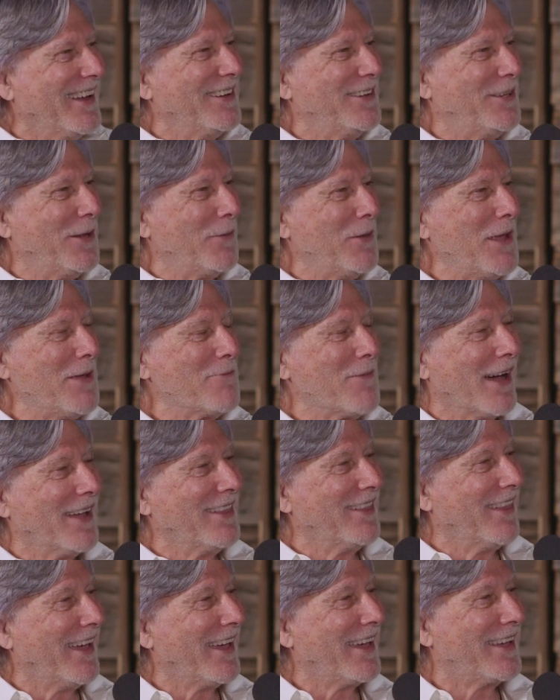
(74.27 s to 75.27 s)
to be my
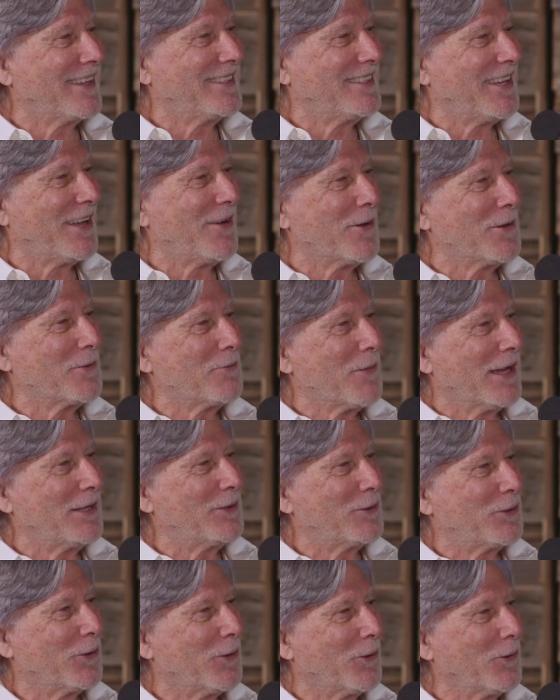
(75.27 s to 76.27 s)
legacy with my
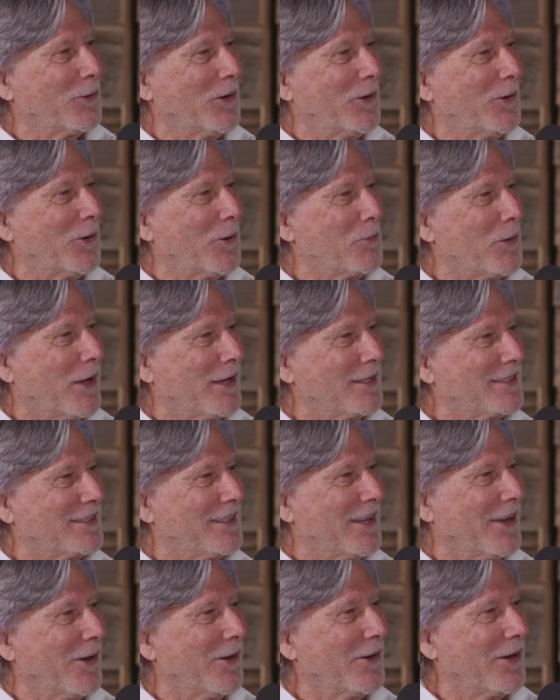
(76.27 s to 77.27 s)
children or
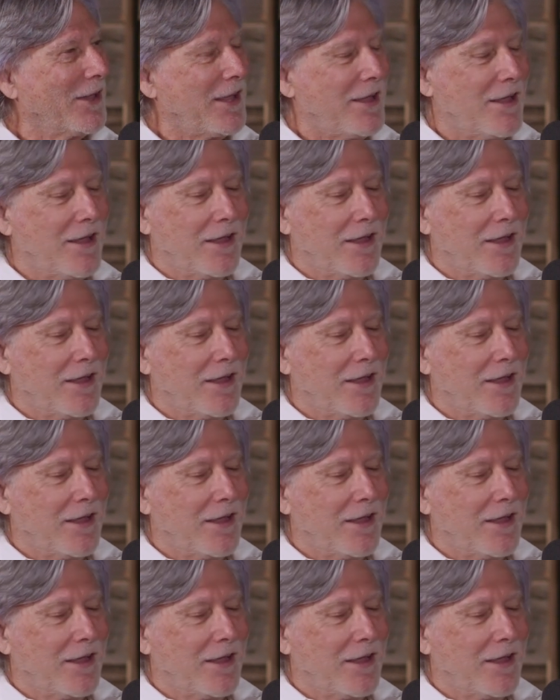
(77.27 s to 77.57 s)
posterity,